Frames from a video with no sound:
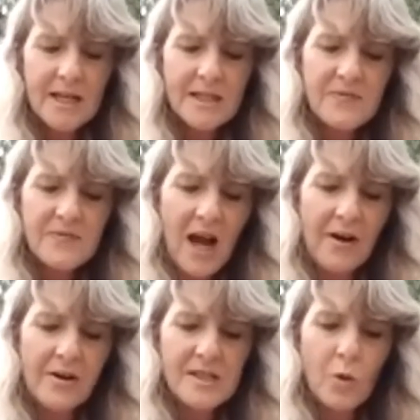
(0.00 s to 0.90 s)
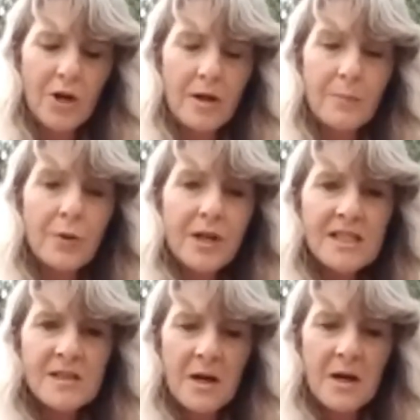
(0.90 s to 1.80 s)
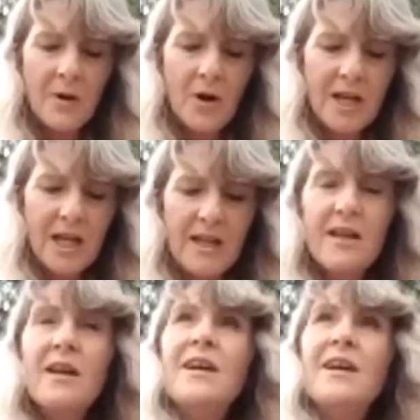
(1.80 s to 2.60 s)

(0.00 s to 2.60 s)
As far as what I put into my body,